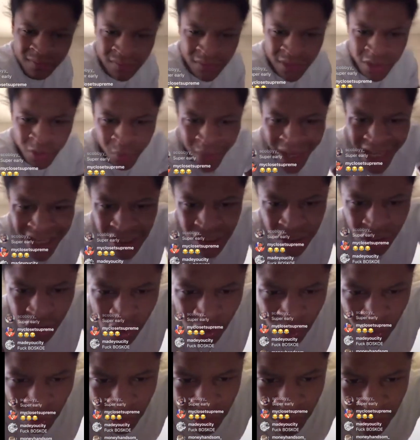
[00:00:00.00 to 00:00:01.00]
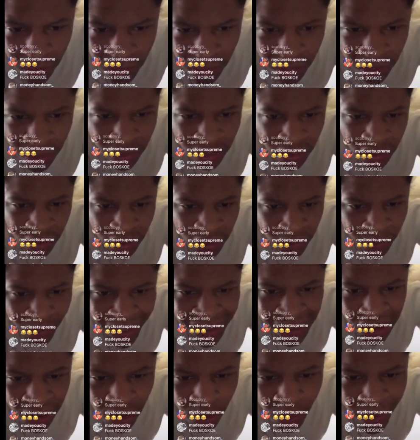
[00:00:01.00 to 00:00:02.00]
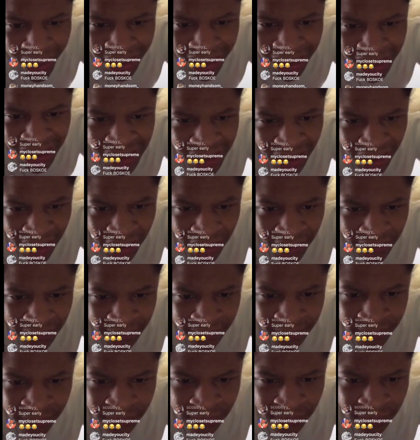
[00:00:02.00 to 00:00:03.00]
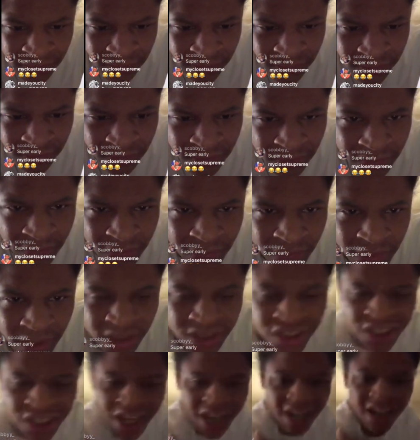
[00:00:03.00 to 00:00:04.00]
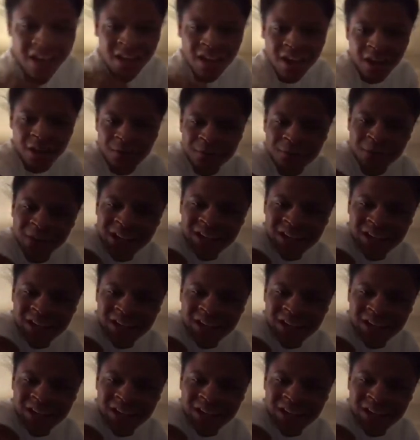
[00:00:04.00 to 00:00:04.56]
Where's Lou? Where's Lou and DJ? She got a nigga face